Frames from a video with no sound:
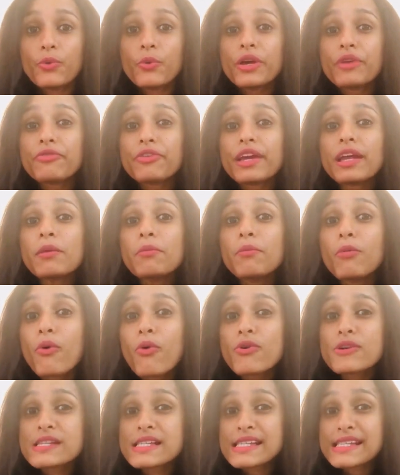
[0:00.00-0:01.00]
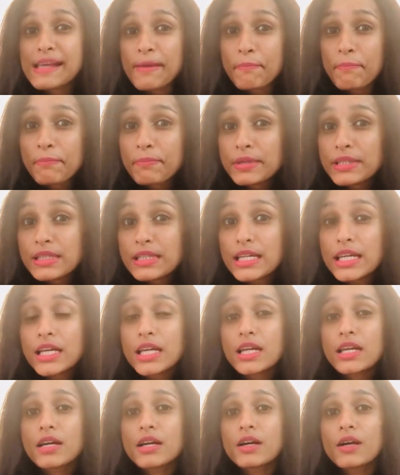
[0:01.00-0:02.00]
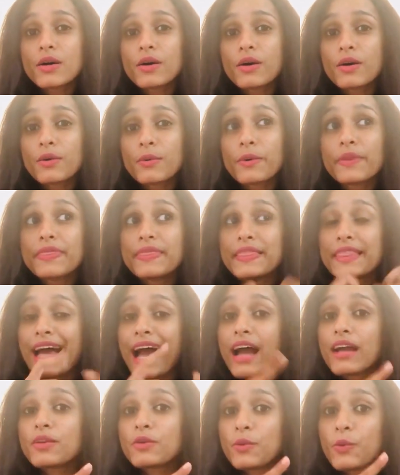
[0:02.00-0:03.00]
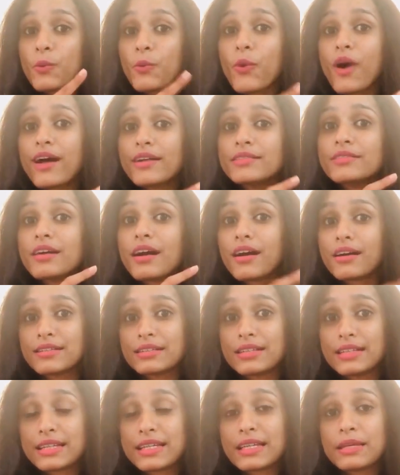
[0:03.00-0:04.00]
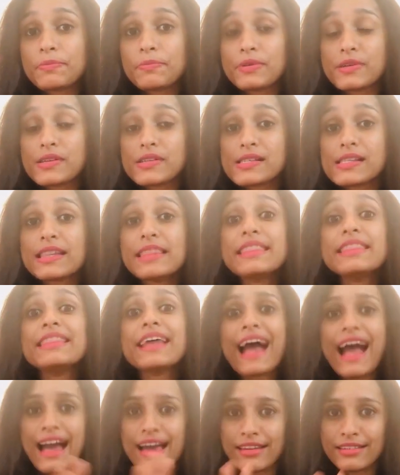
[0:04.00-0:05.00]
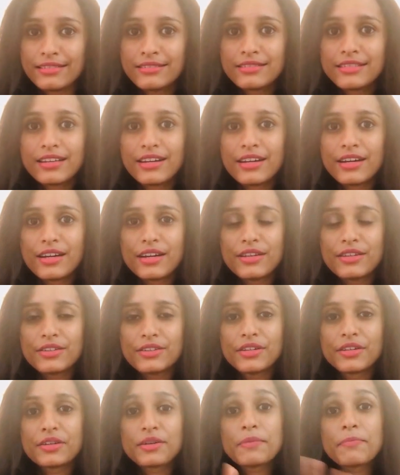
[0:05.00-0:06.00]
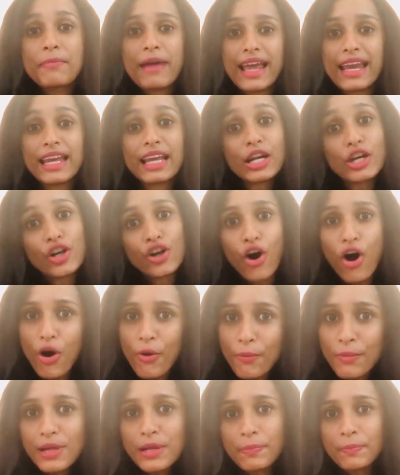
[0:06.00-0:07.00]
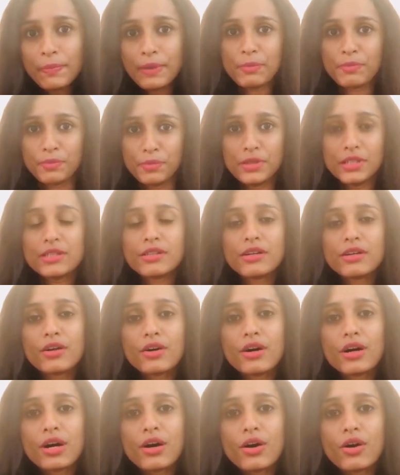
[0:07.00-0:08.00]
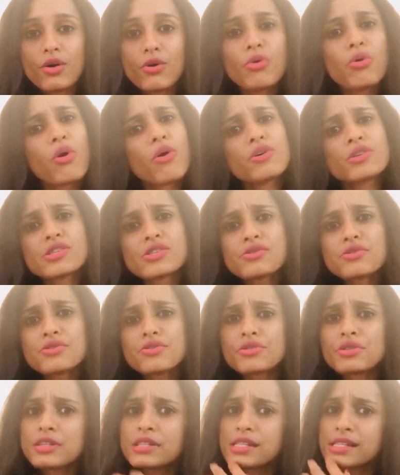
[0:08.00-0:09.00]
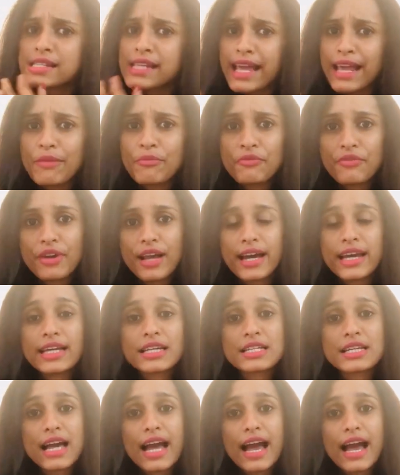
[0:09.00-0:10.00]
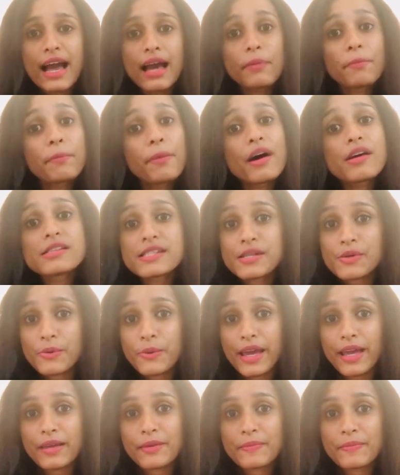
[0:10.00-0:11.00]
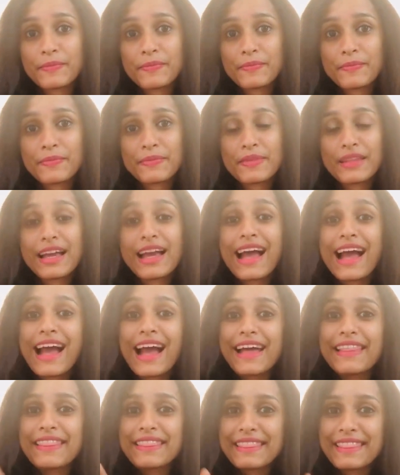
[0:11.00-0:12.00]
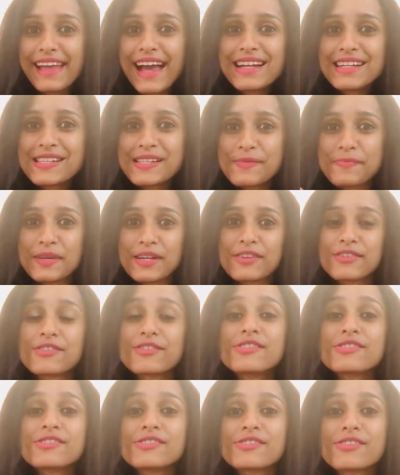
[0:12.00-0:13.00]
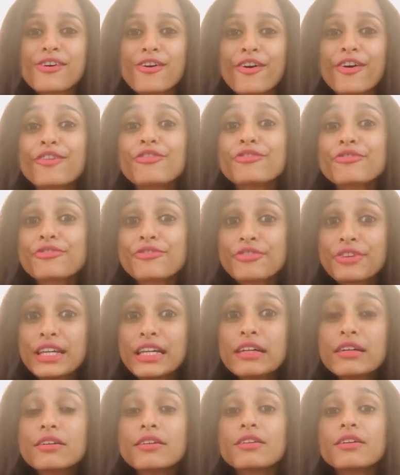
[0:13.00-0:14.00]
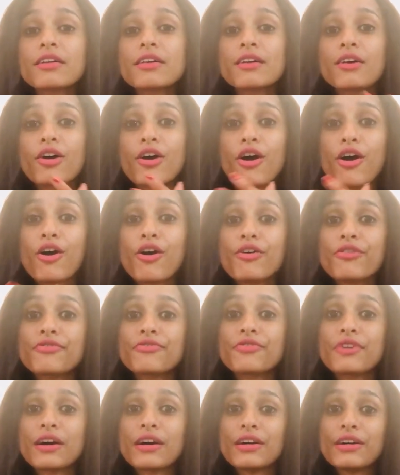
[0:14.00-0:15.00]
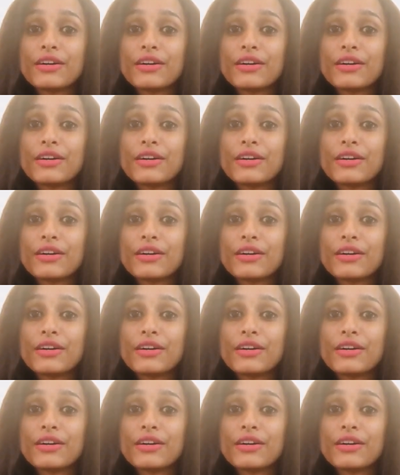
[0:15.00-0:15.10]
We feel more sympathy with that one unlucky person than the remaining normal people who also took the same flight and passed away. And that is because of fear of